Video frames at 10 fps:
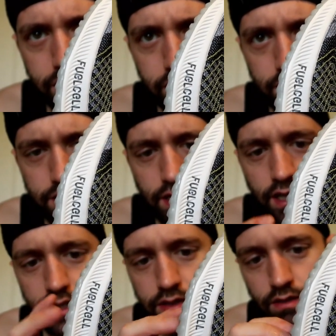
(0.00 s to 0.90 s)
as you can
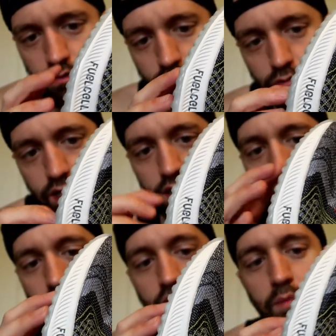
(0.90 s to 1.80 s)
see. It's
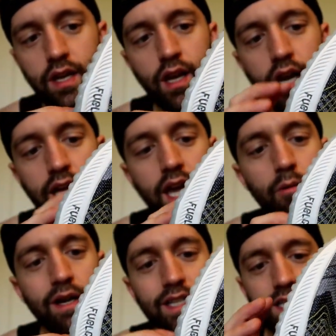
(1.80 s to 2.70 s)
really grippy. I
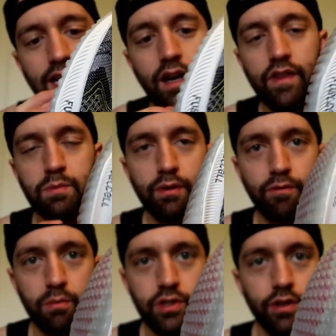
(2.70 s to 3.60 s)
can't wait to see how this
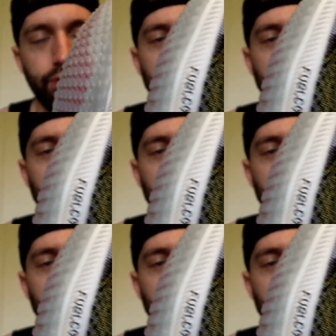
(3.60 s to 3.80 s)
performs on the